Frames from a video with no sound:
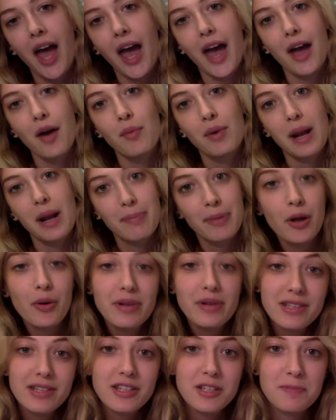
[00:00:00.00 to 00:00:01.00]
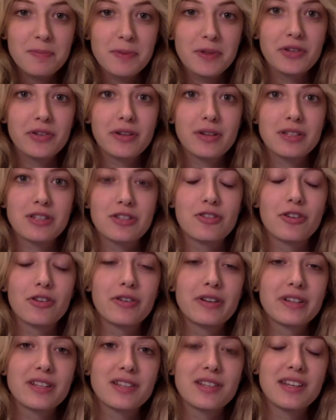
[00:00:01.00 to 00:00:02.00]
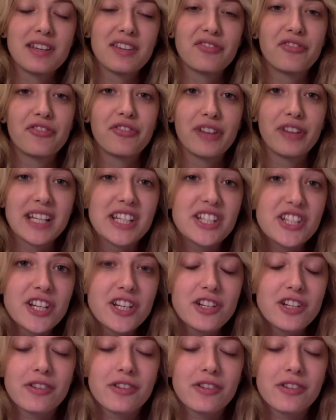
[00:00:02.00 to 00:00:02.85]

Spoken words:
And when I blow into this balloon, you're going to see inflation.